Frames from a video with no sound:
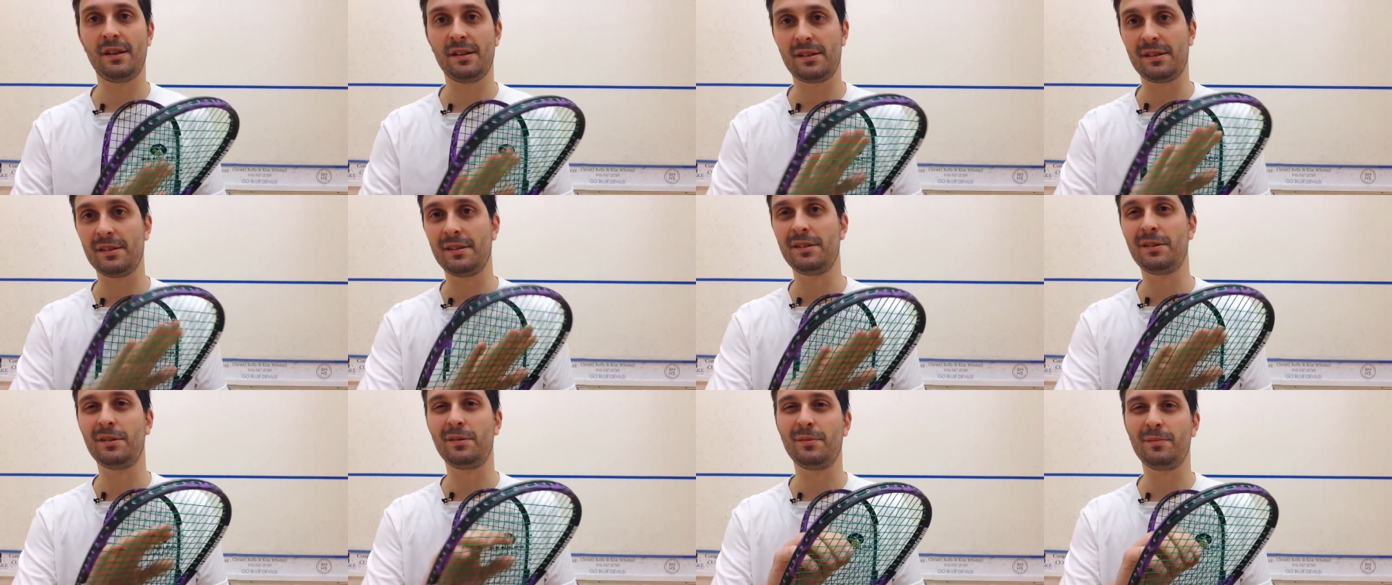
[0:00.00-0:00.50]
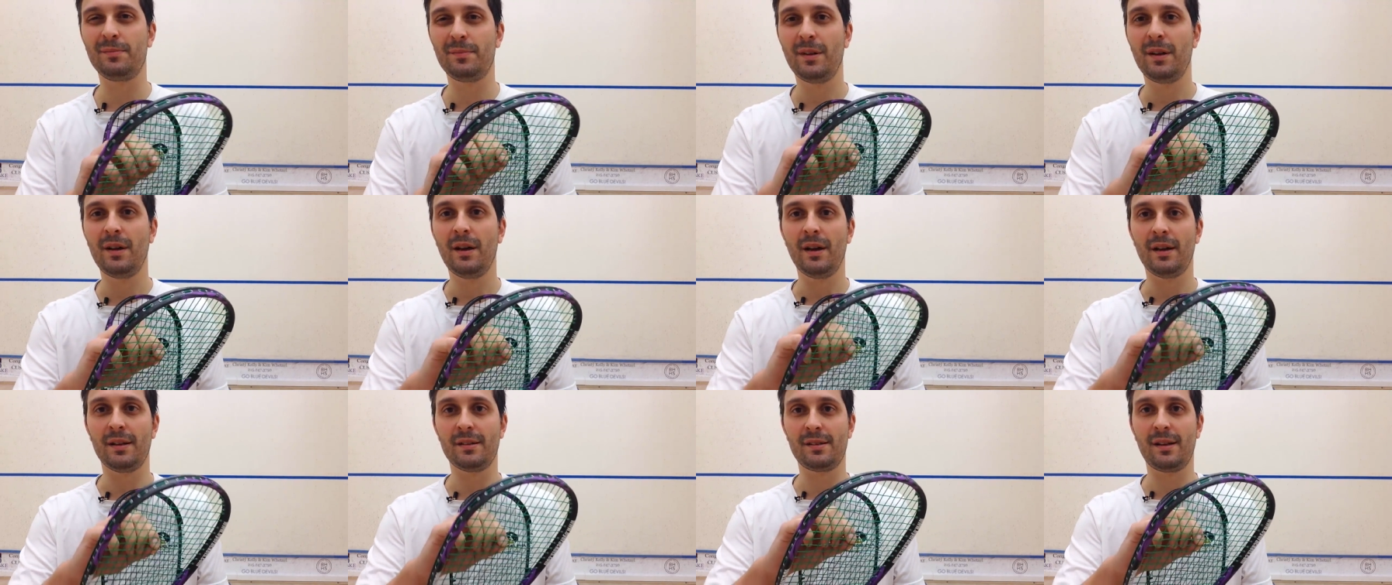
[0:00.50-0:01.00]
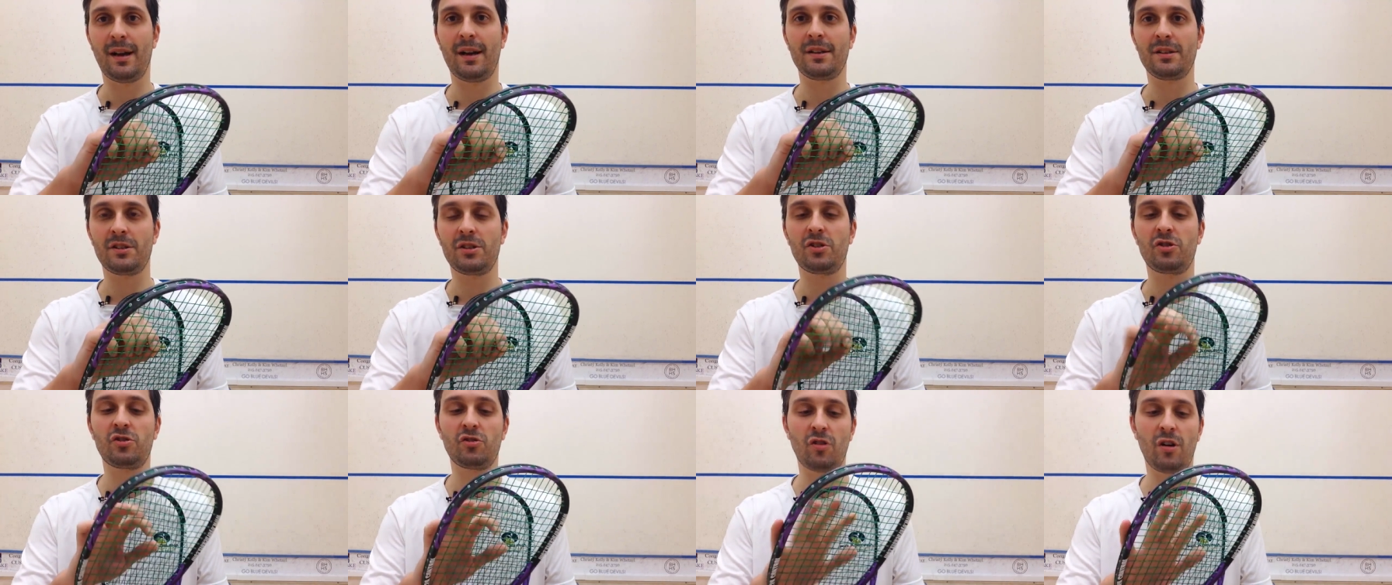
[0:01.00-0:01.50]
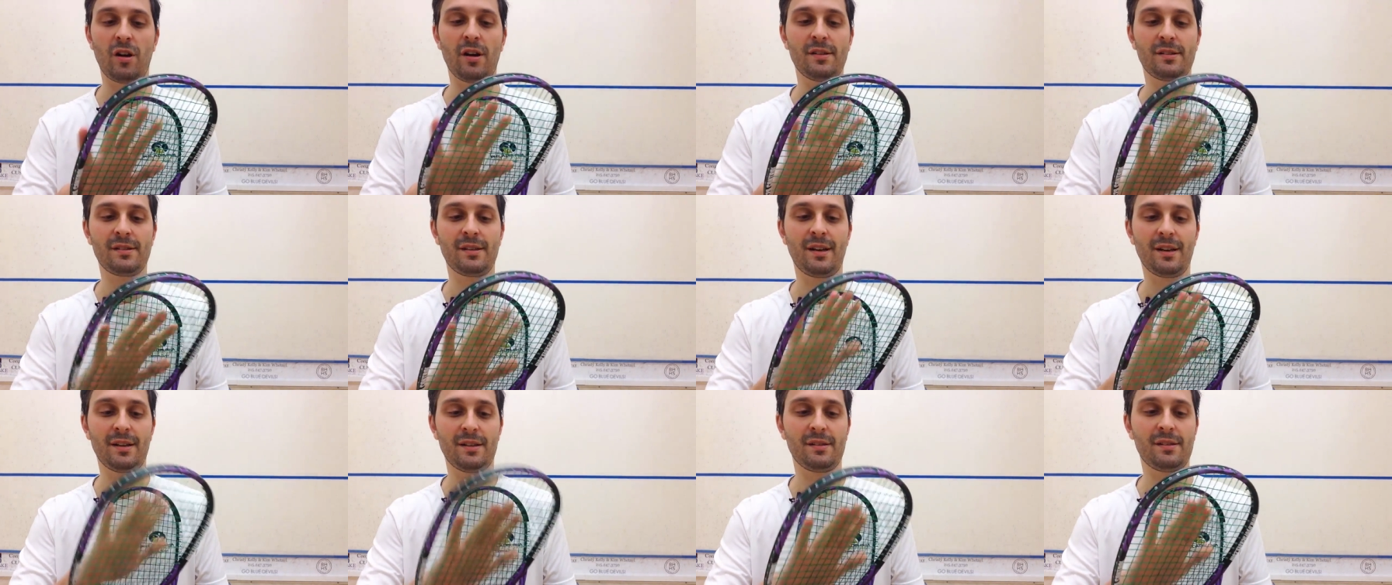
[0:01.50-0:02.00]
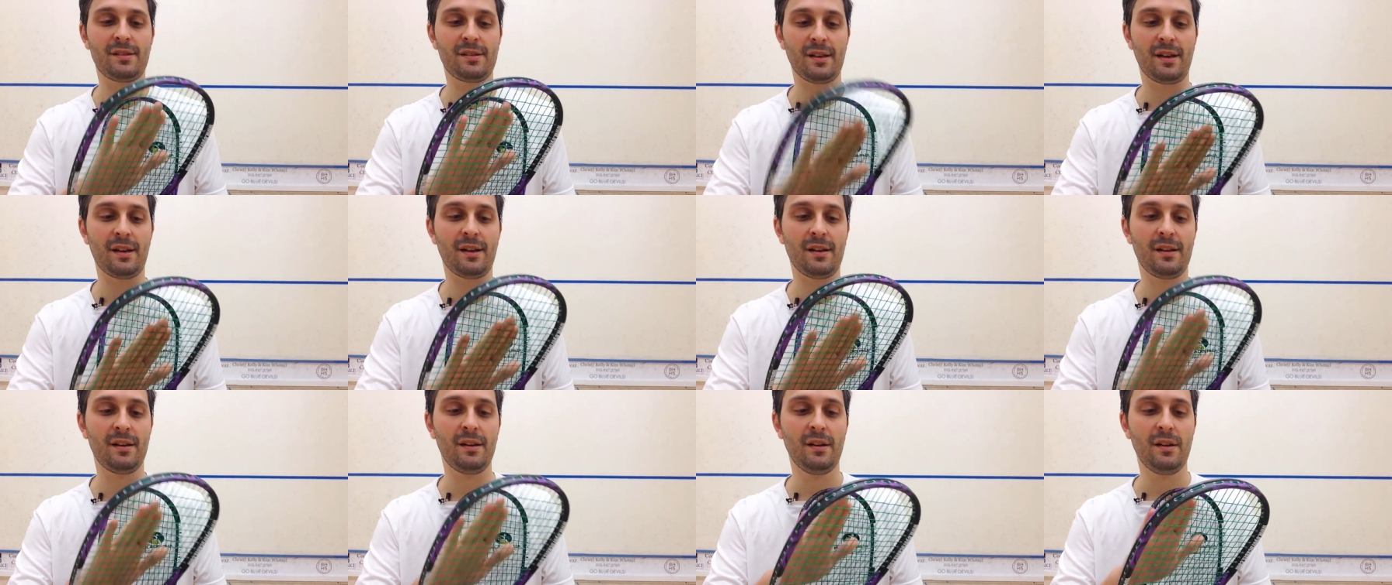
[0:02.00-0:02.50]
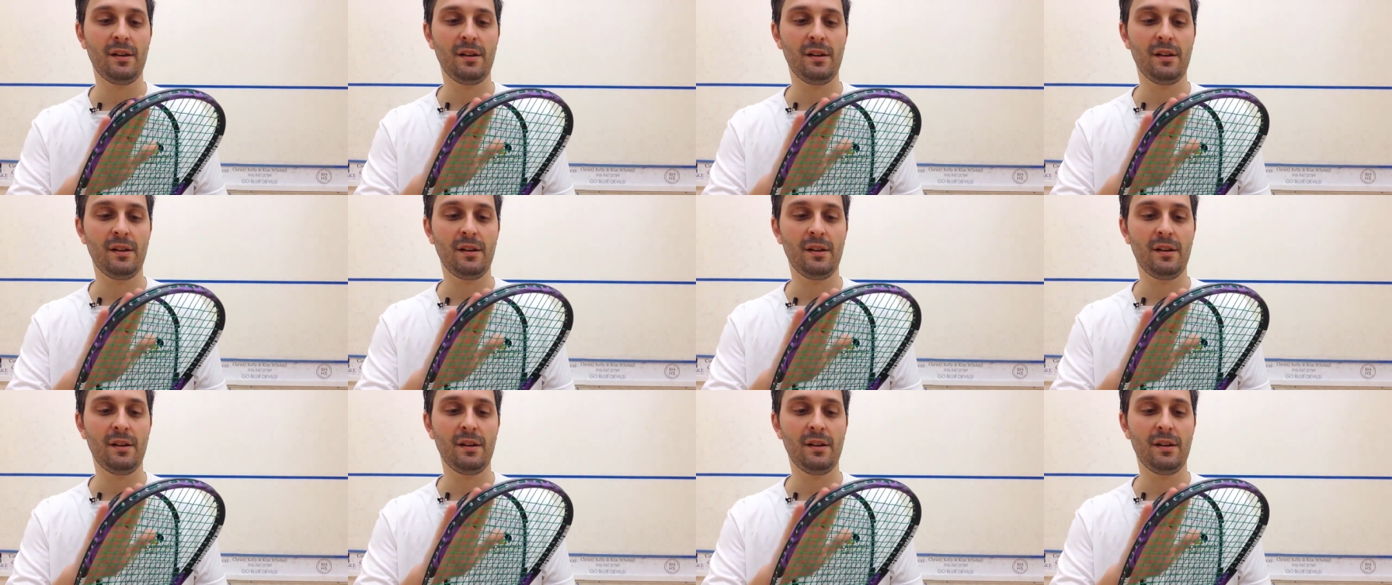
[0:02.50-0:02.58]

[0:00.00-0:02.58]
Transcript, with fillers: It's a little, it's not as strong, it's not as, uh,